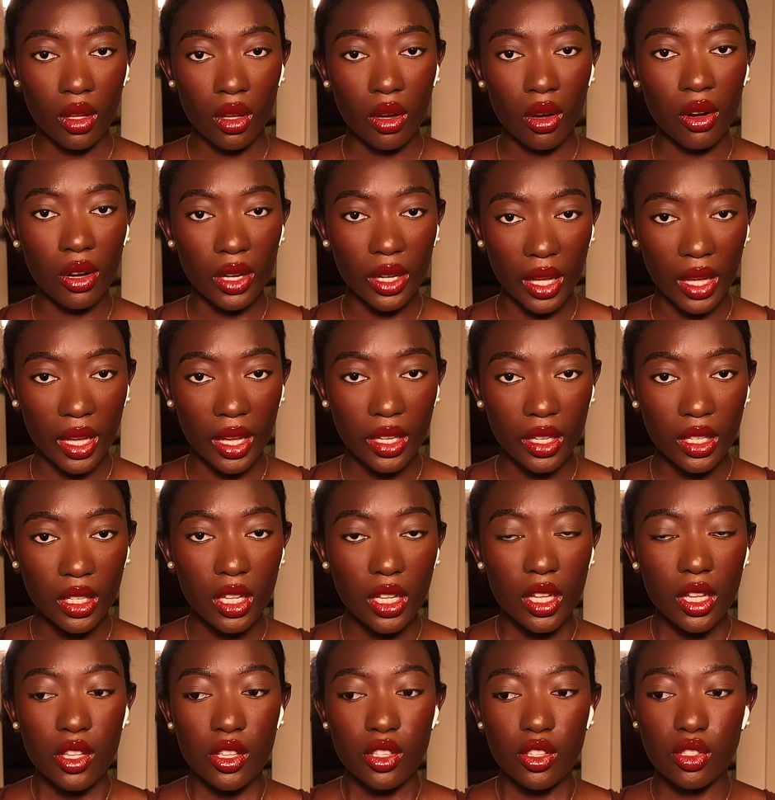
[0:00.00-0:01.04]
Okay?
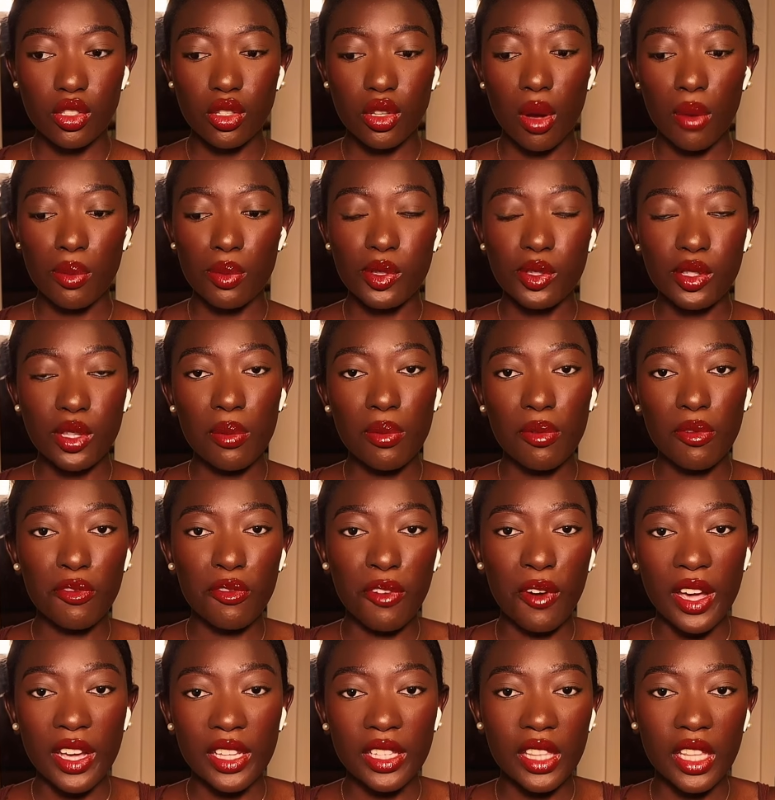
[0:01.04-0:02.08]
Stop
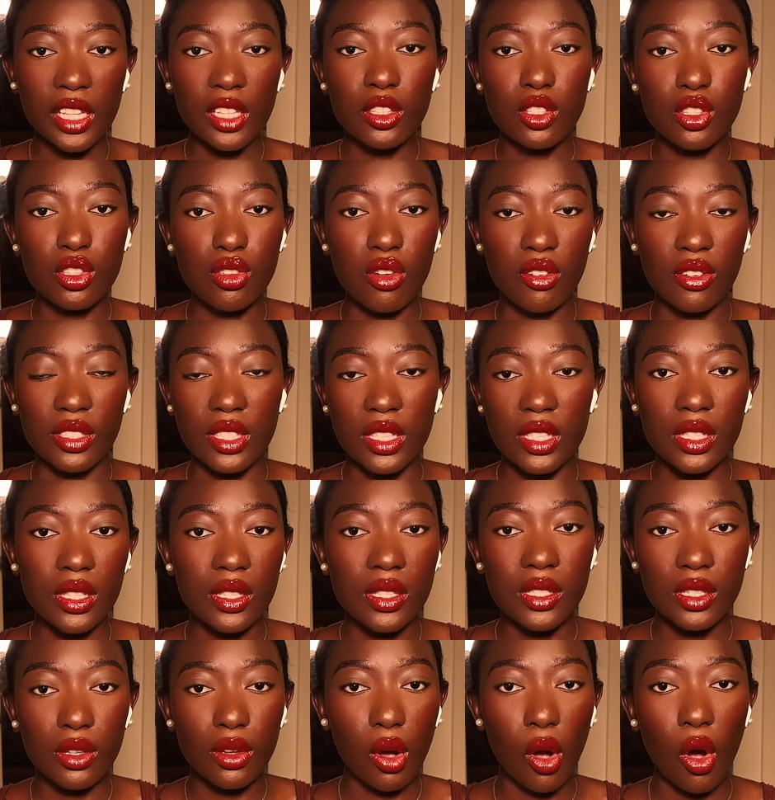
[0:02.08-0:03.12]
finding
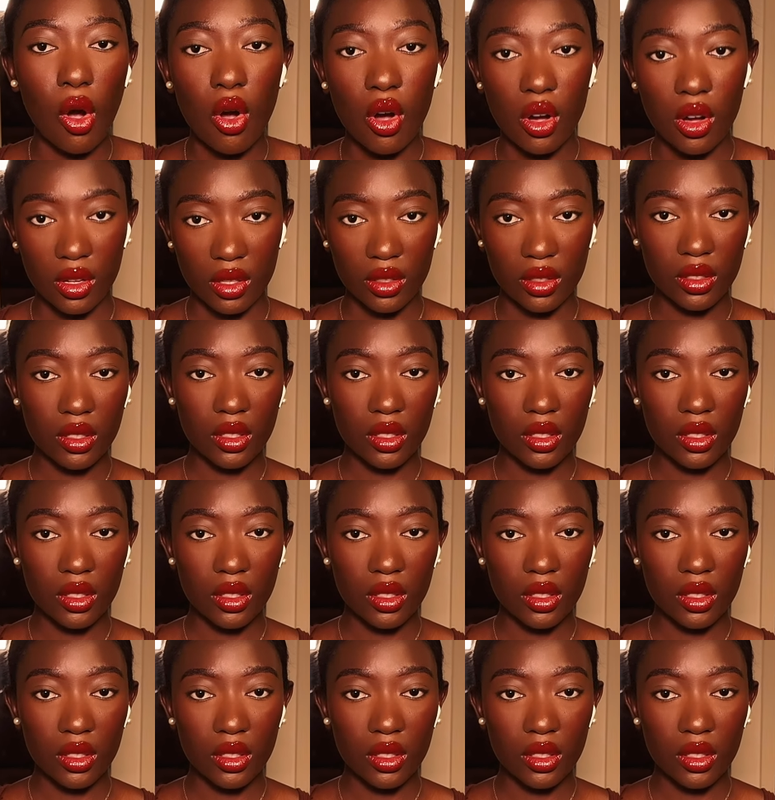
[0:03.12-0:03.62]
toxicity hot.